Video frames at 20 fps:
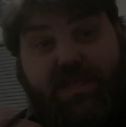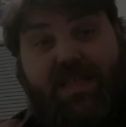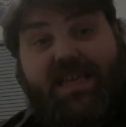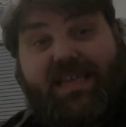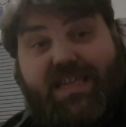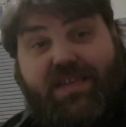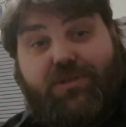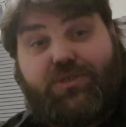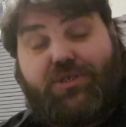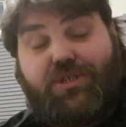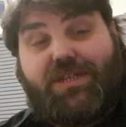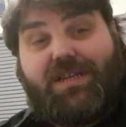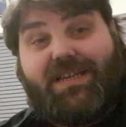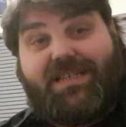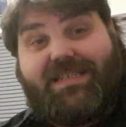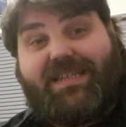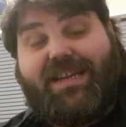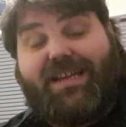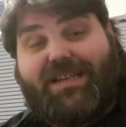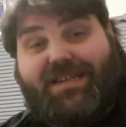So that gives you an
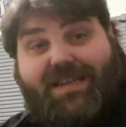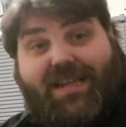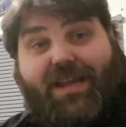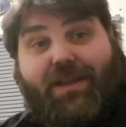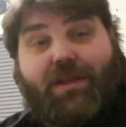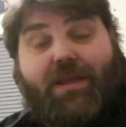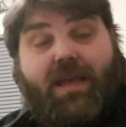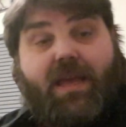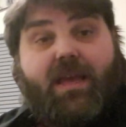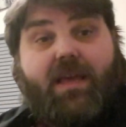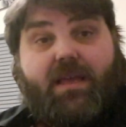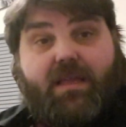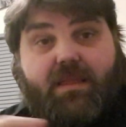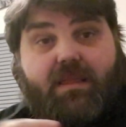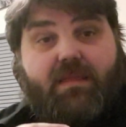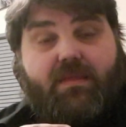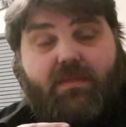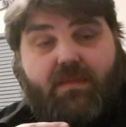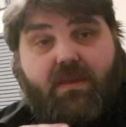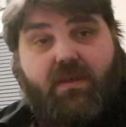idea. Now,
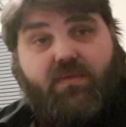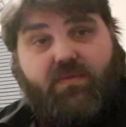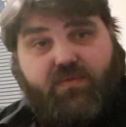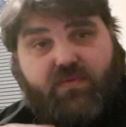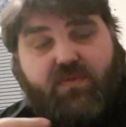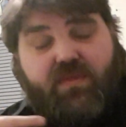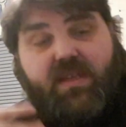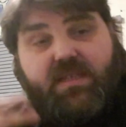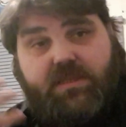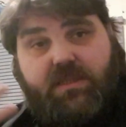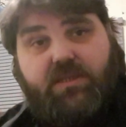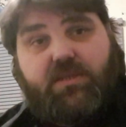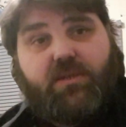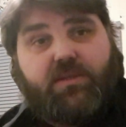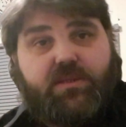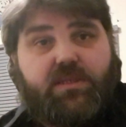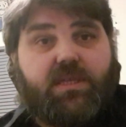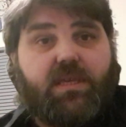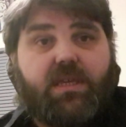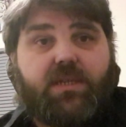this has
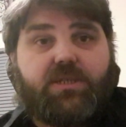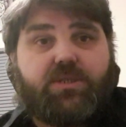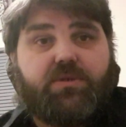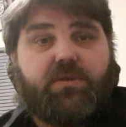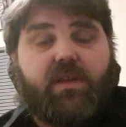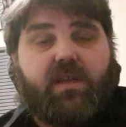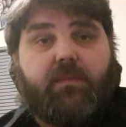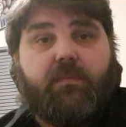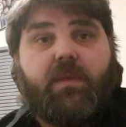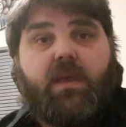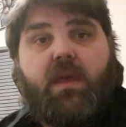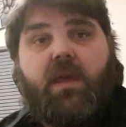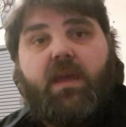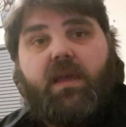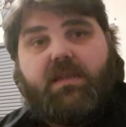gone to the extreme.